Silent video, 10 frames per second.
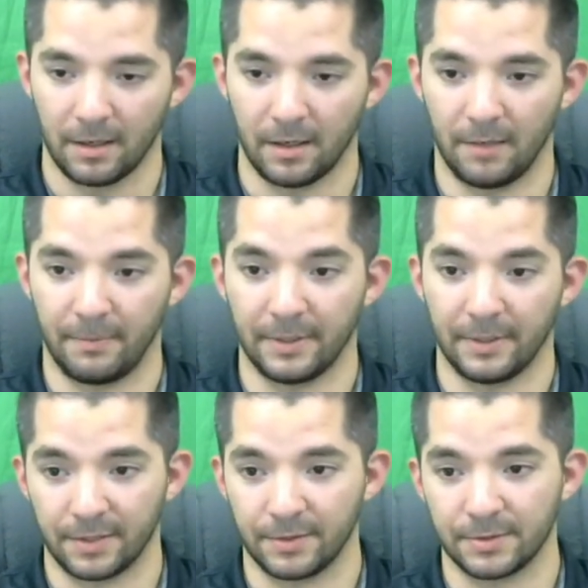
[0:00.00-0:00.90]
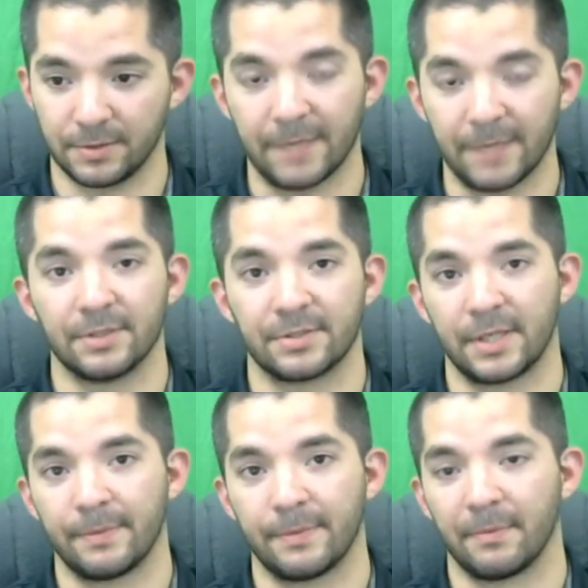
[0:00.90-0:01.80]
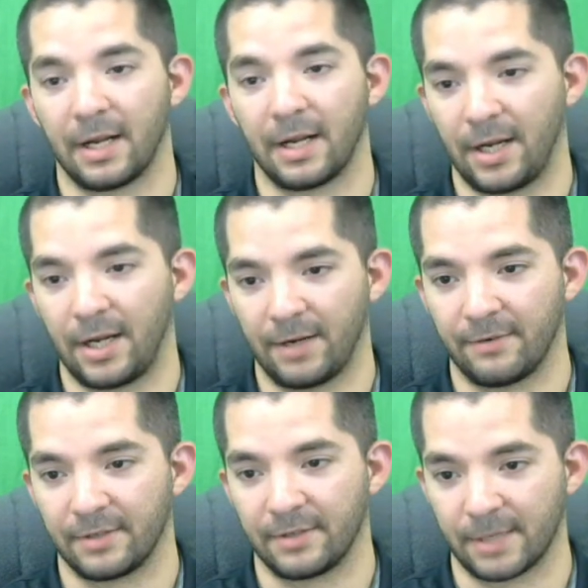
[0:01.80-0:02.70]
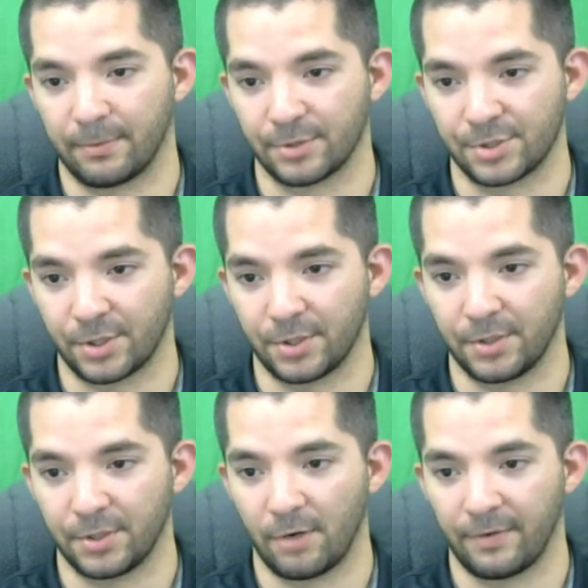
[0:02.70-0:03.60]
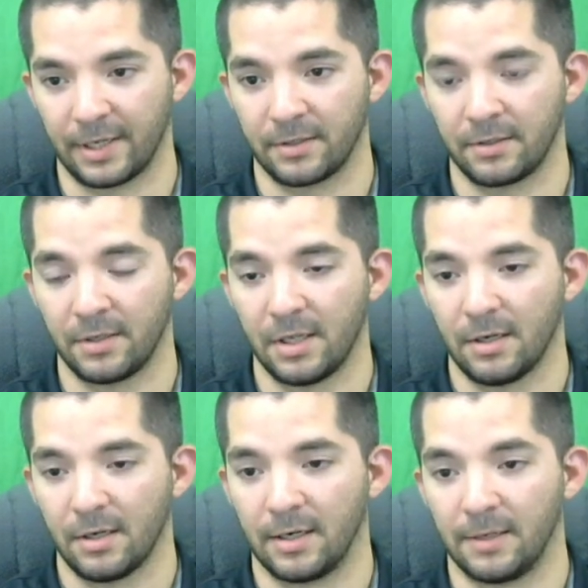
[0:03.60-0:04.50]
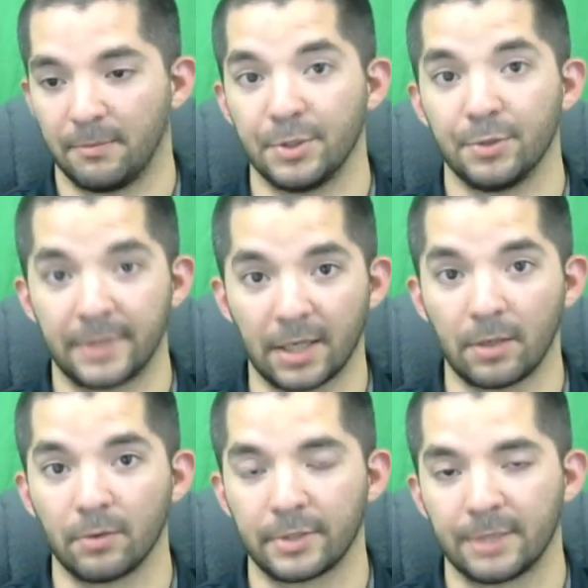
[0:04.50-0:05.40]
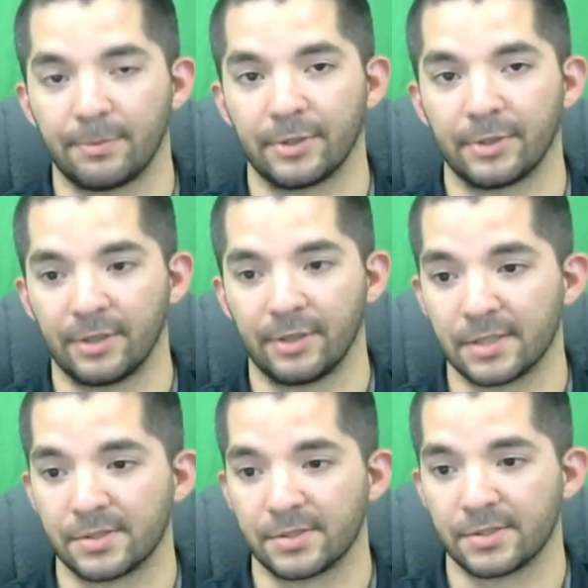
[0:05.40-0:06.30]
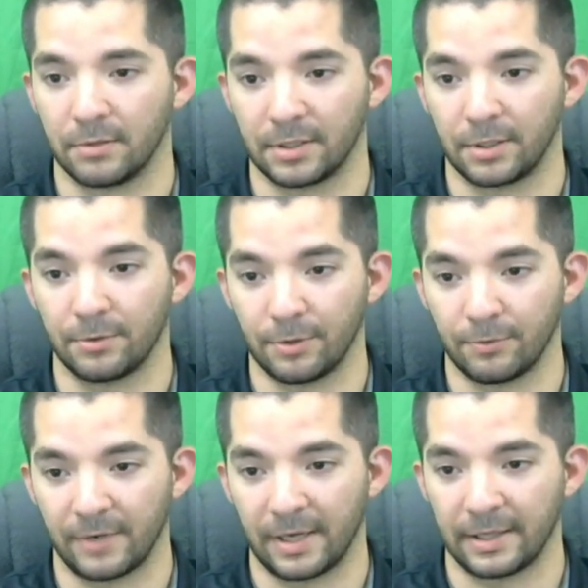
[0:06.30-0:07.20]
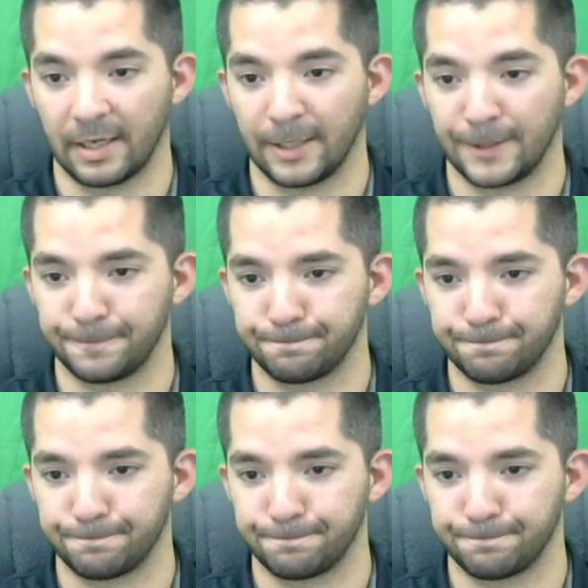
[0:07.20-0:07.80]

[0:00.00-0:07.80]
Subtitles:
But yeah, keep that in mind. I don't have an example to show you offhand, but you can go look it up on the internet. So go find that out.